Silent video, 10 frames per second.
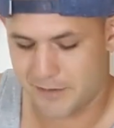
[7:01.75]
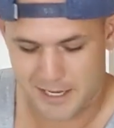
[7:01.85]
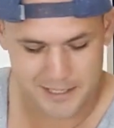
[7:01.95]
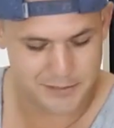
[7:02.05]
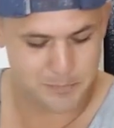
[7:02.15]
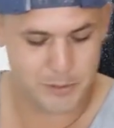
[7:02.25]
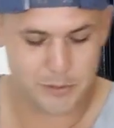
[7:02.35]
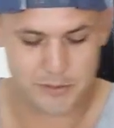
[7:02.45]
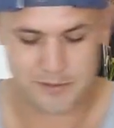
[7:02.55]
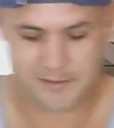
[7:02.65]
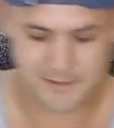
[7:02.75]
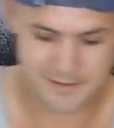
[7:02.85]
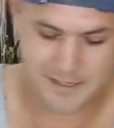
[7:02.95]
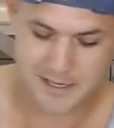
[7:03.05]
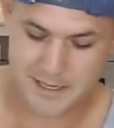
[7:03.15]
a spoon.
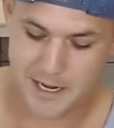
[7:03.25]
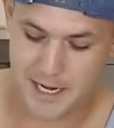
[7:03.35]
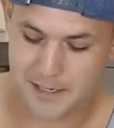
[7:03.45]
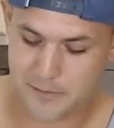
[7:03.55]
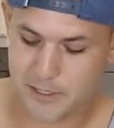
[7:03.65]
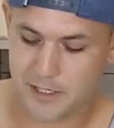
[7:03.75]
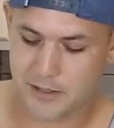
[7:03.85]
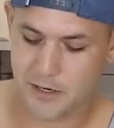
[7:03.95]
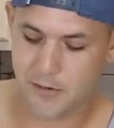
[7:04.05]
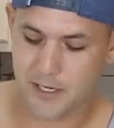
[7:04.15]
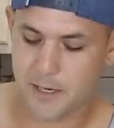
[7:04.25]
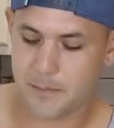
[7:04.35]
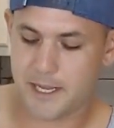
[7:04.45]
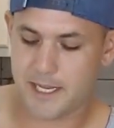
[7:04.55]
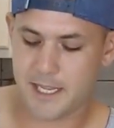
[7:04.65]
All right, we're gonna throw in our
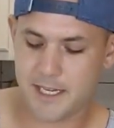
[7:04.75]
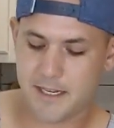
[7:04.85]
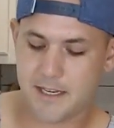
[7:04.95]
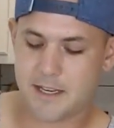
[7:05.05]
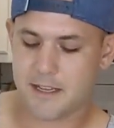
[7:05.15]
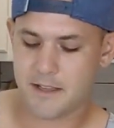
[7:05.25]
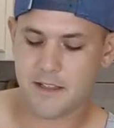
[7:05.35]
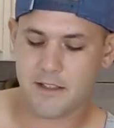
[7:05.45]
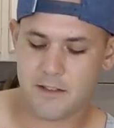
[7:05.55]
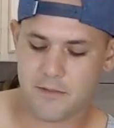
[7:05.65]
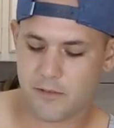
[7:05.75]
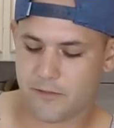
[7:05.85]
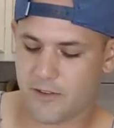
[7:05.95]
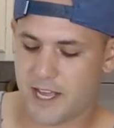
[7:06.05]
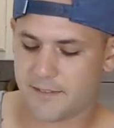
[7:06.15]
bacon for
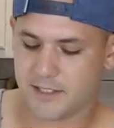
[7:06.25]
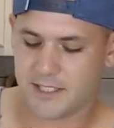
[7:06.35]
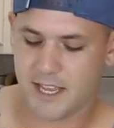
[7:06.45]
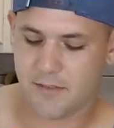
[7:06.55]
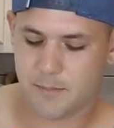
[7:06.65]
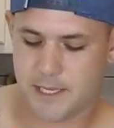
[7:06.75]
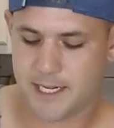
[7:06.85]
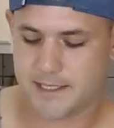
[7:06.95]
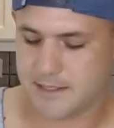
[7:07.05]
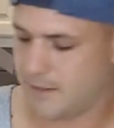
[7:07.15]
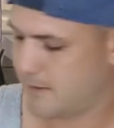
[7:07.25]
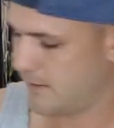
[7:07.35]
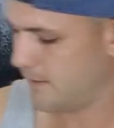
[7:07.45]
5 to 7 minutes.